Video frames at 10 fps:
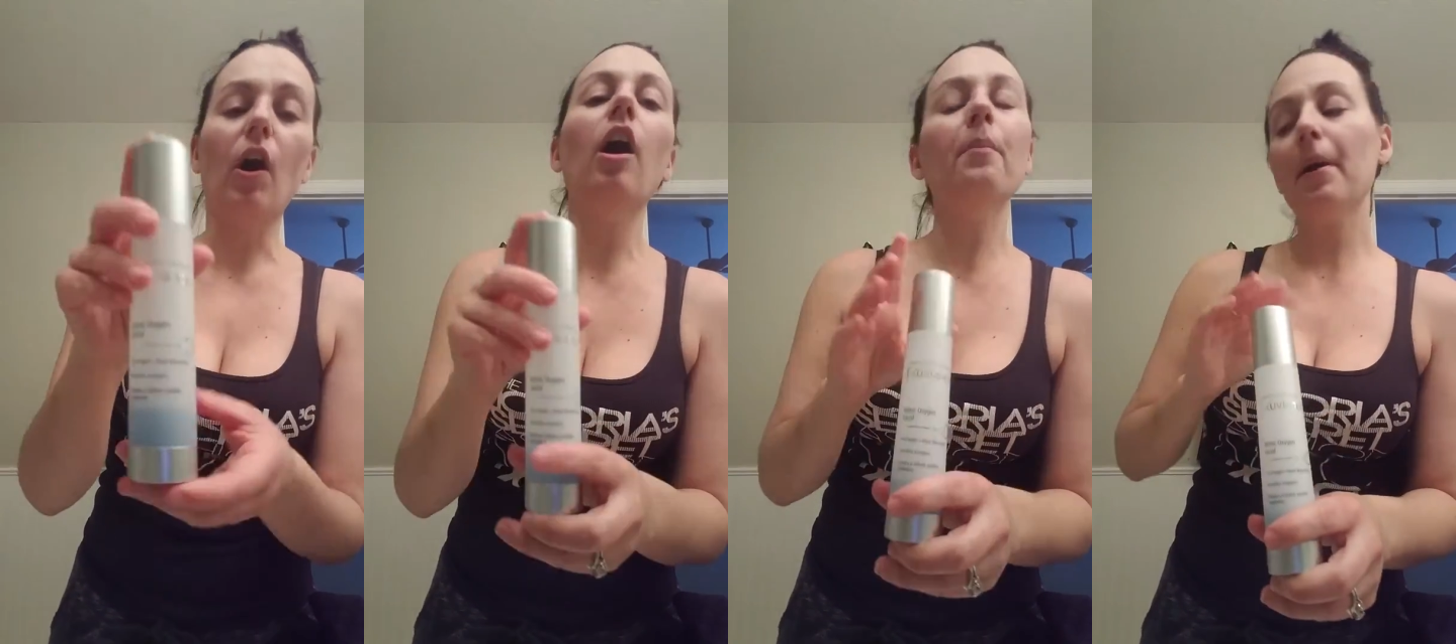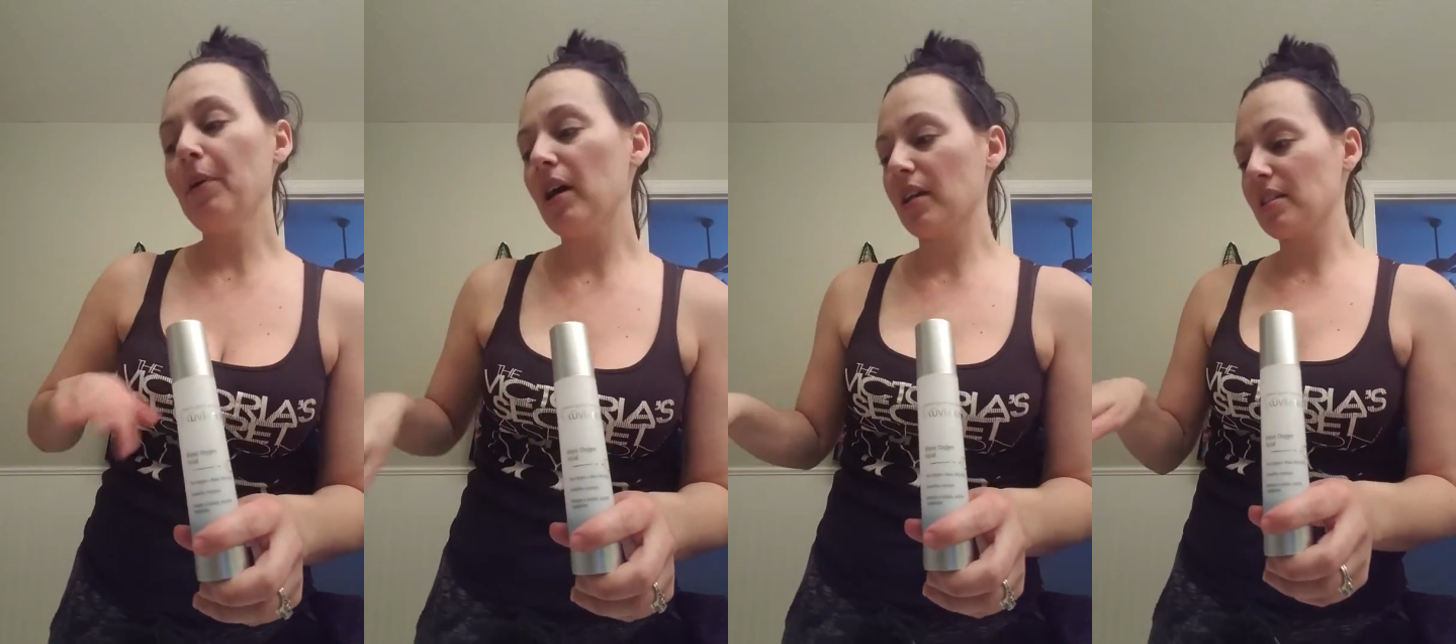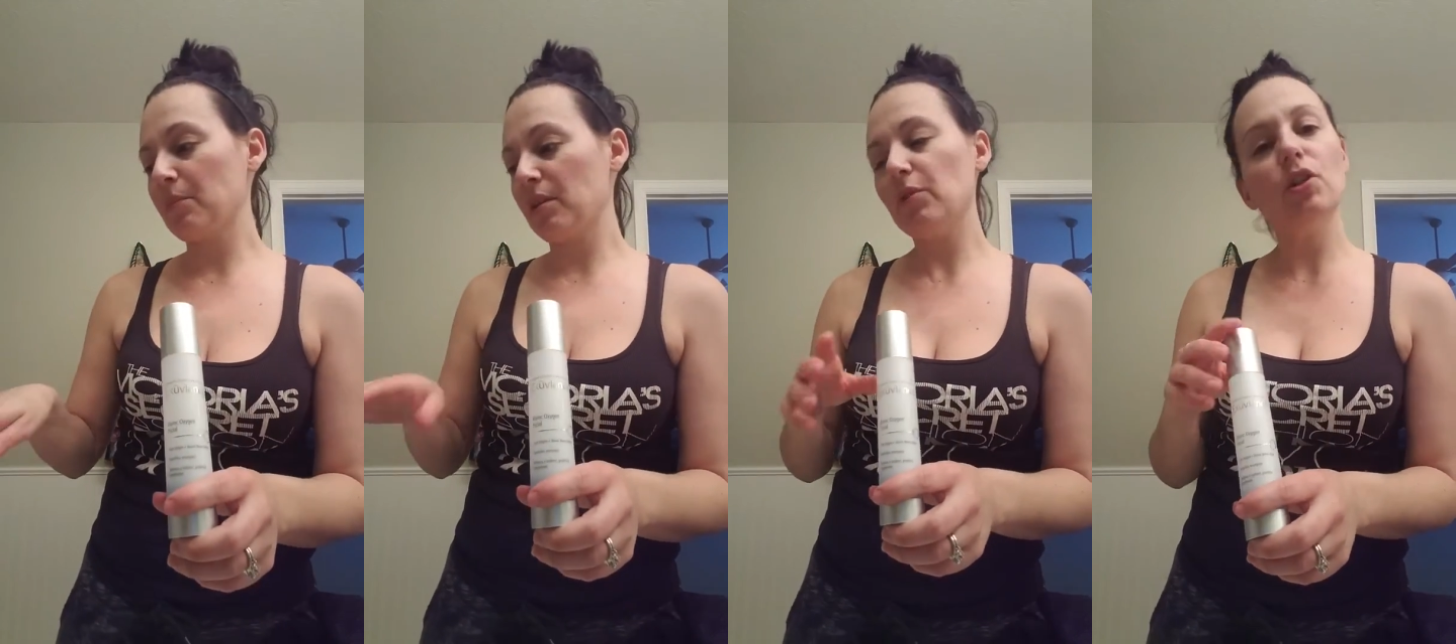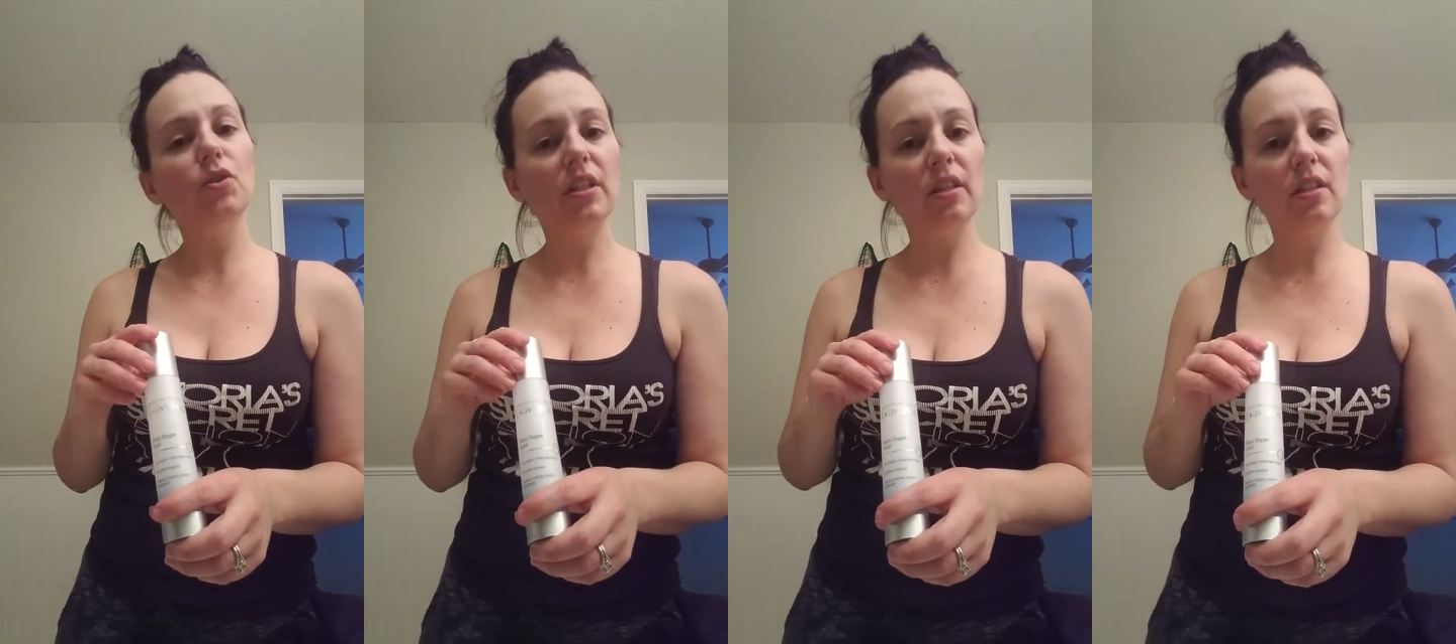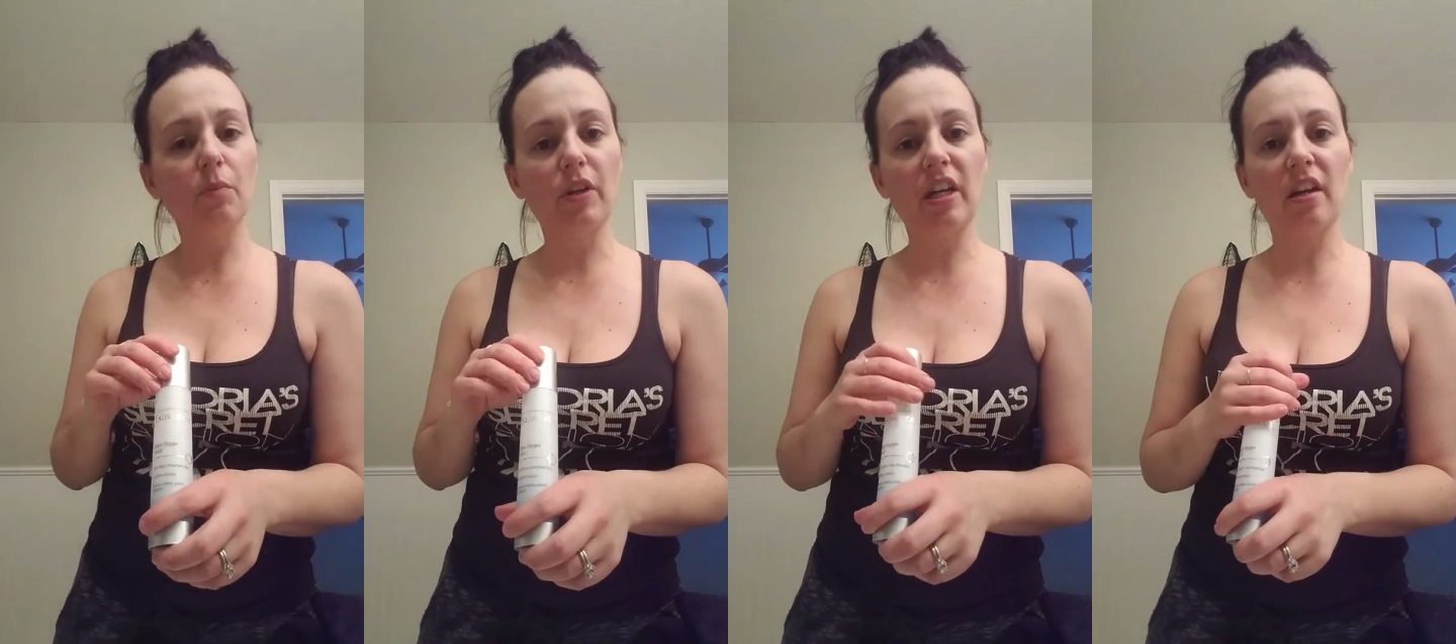all my products I'm going to be using this
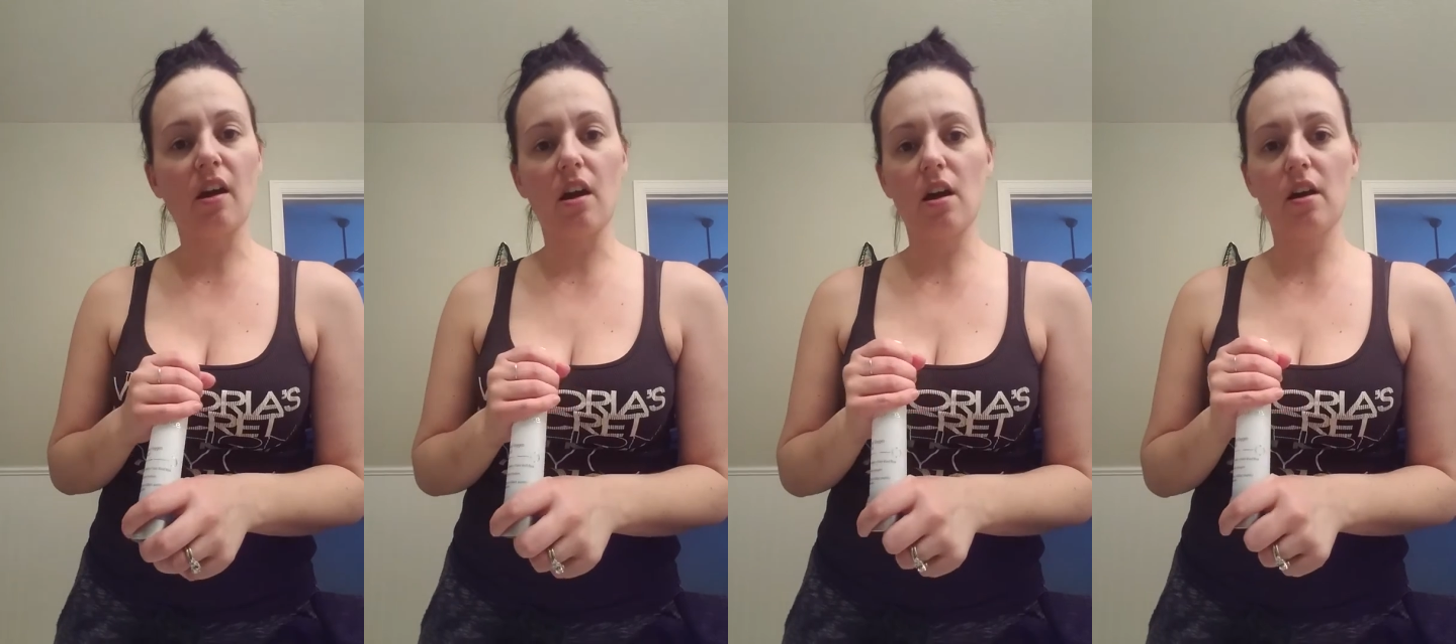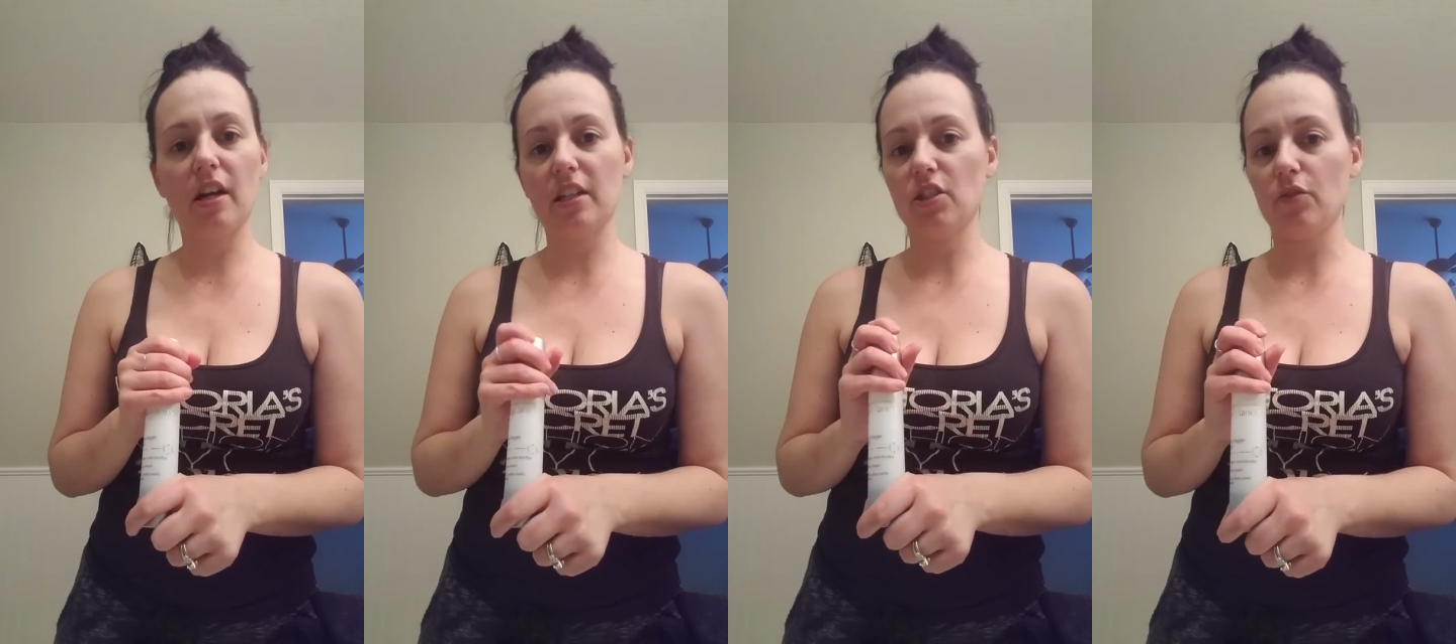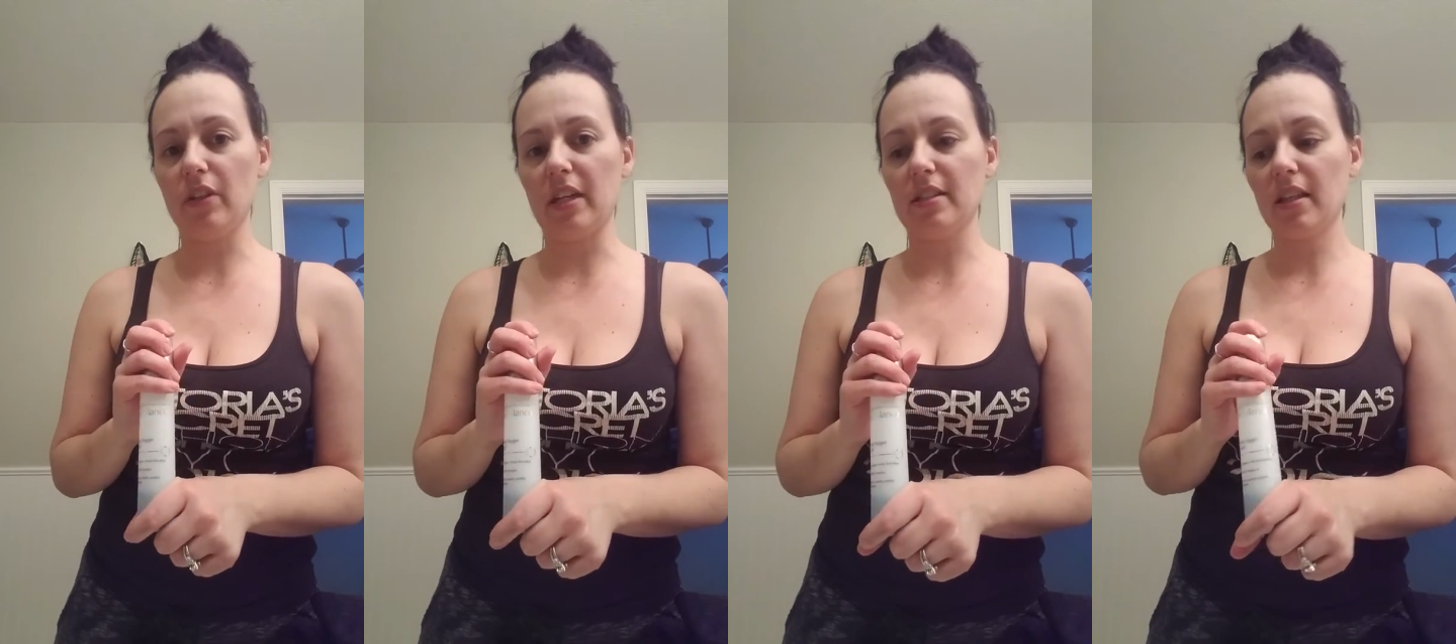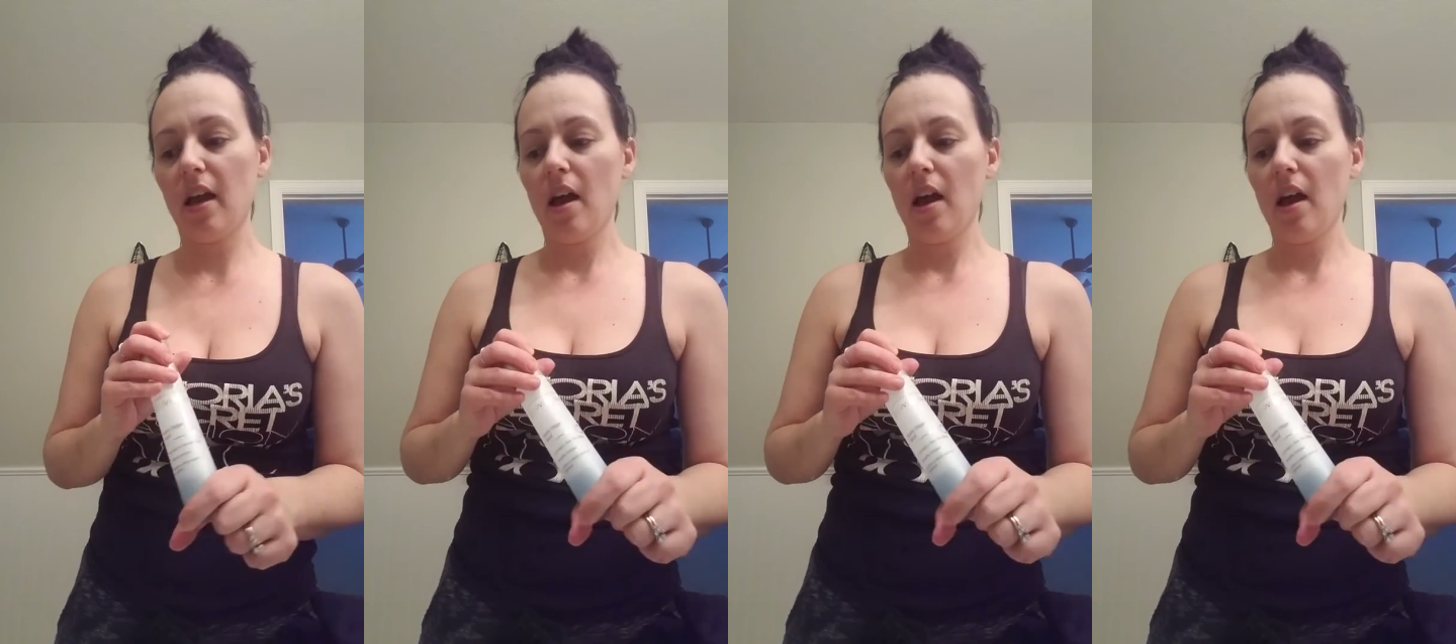morning are Exuviance,